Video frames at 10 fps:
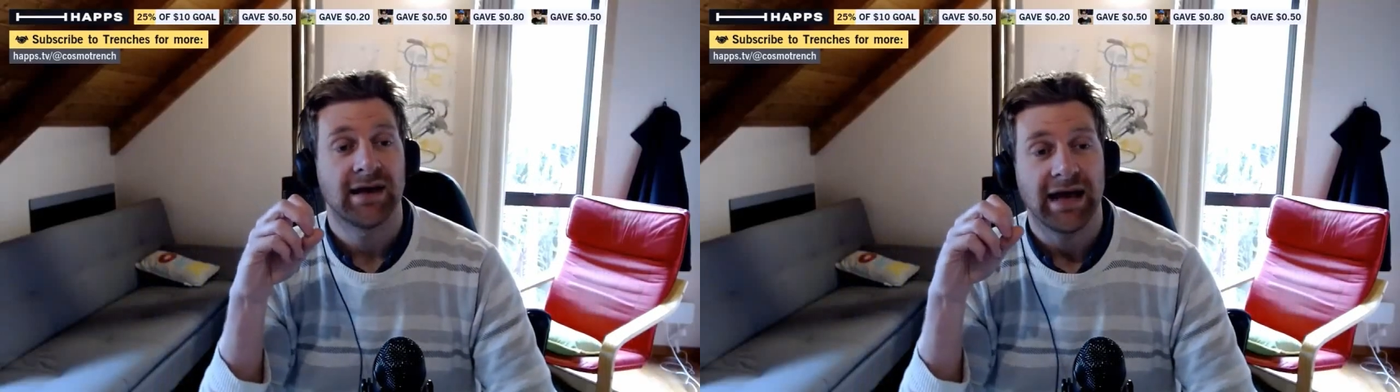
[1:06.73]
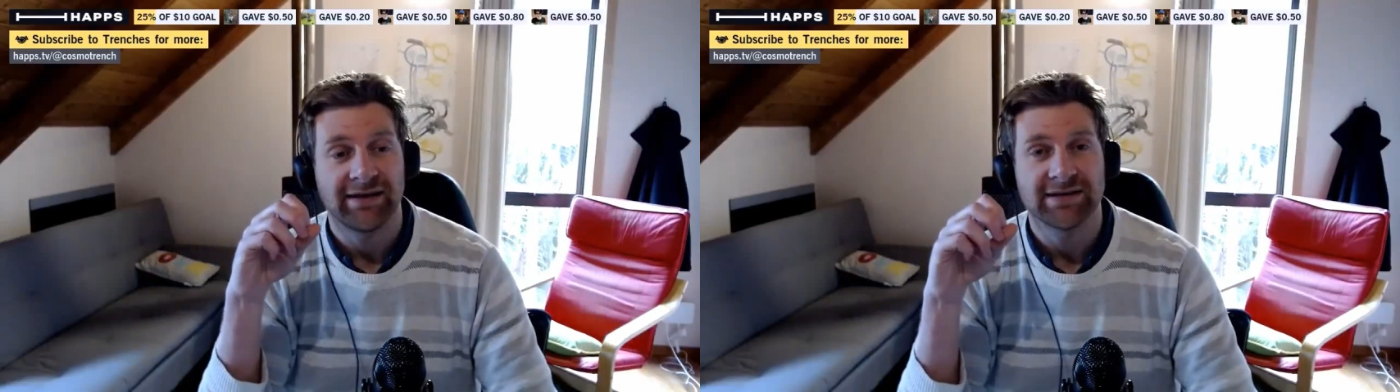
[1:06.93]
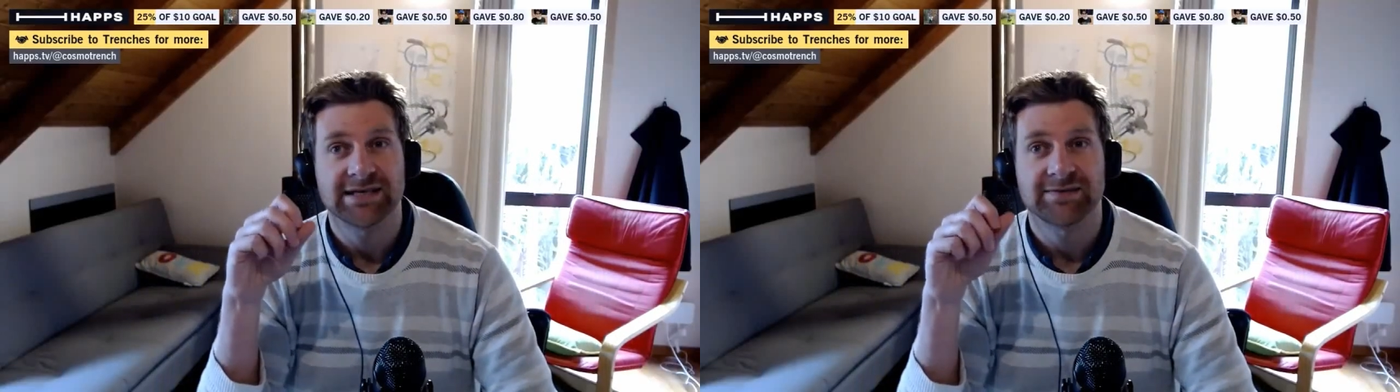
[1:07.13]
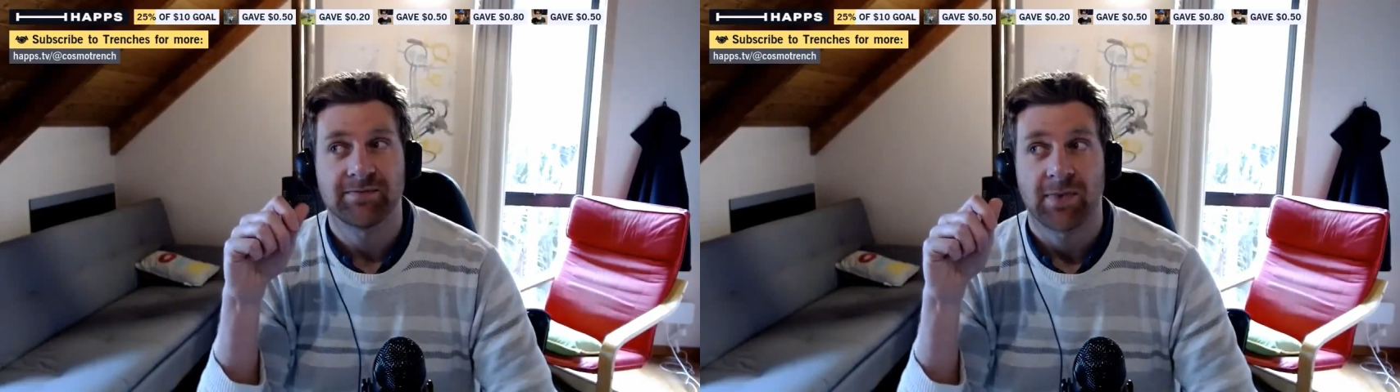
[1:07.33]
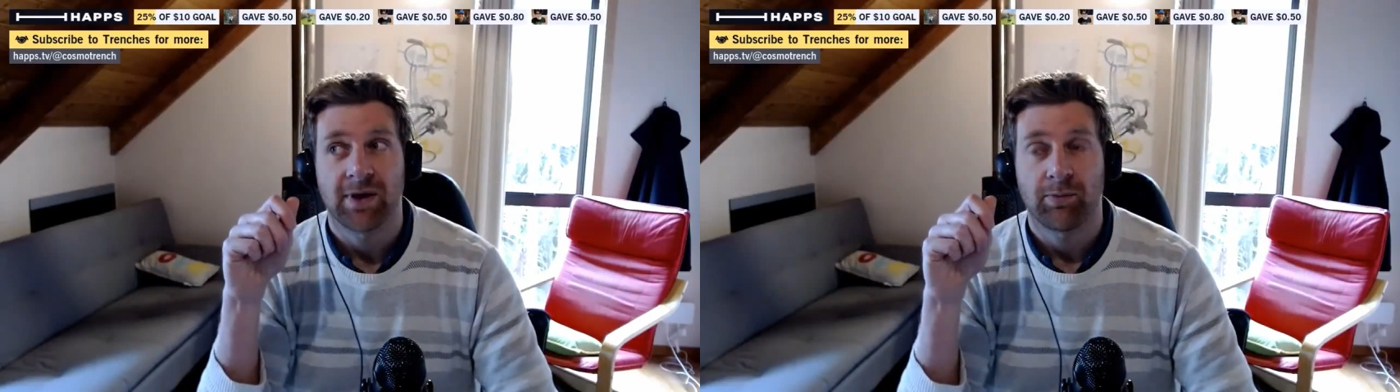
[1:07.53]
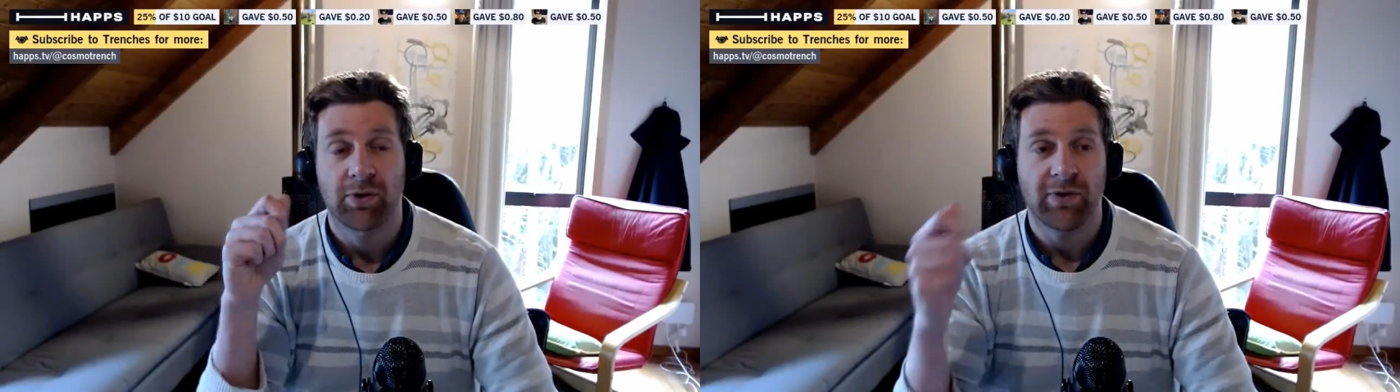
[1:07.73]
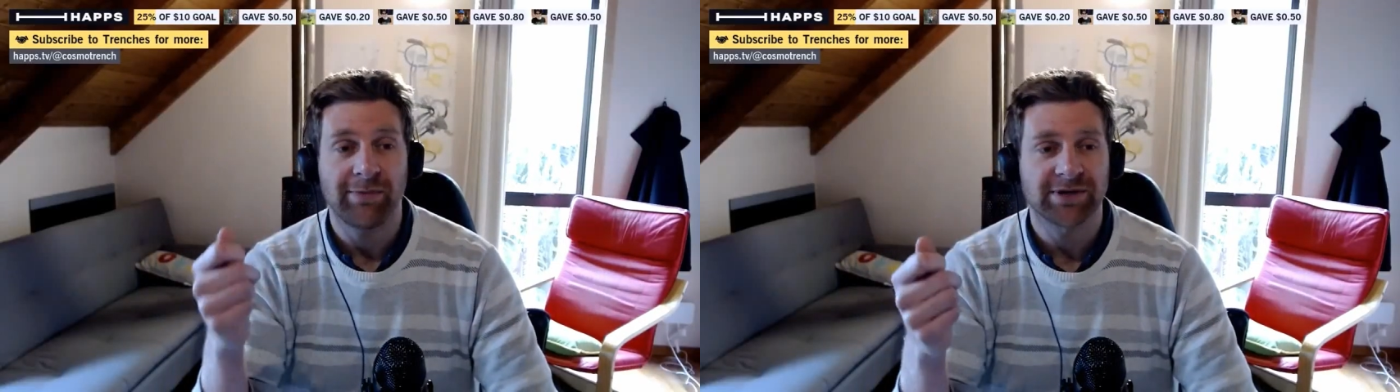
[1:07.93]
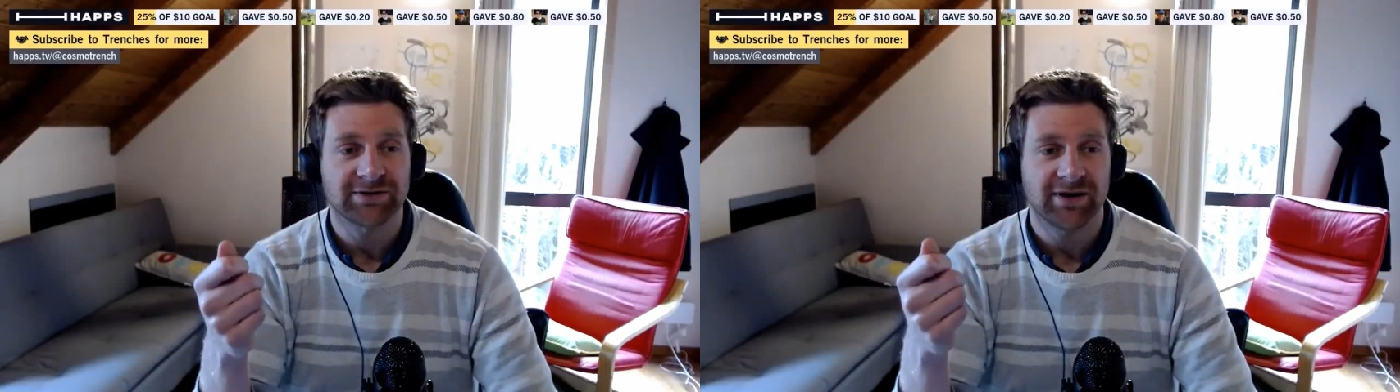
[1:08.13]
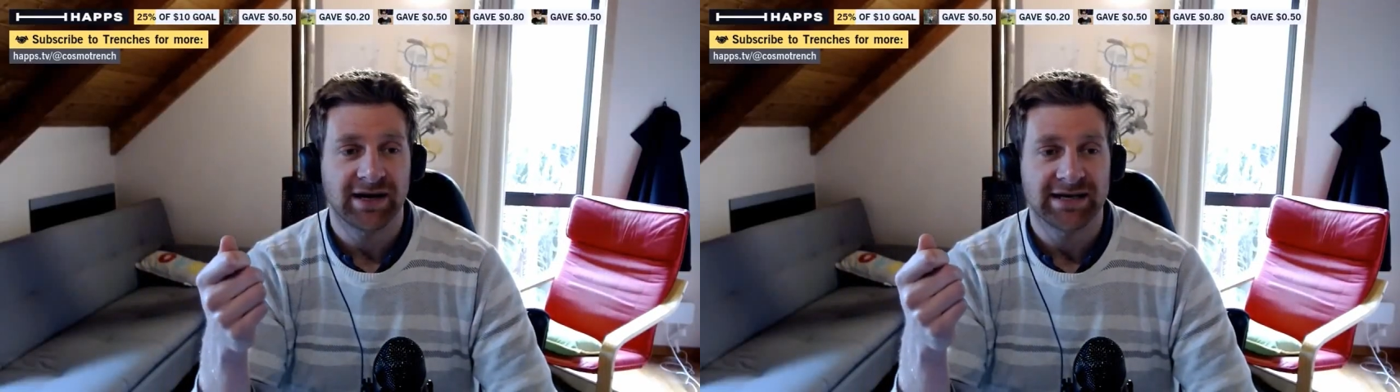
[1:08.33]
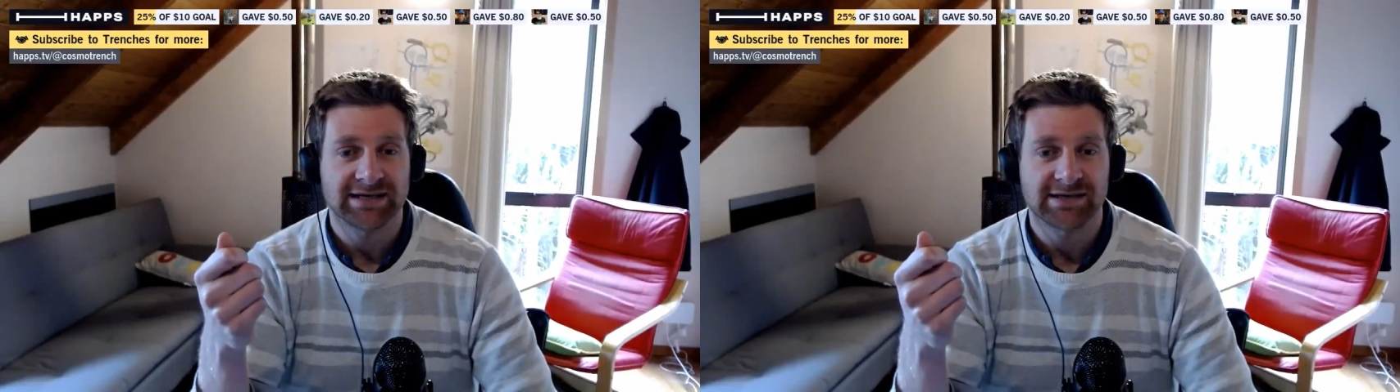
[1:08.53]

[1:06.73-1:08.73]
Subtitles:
and this is parameterized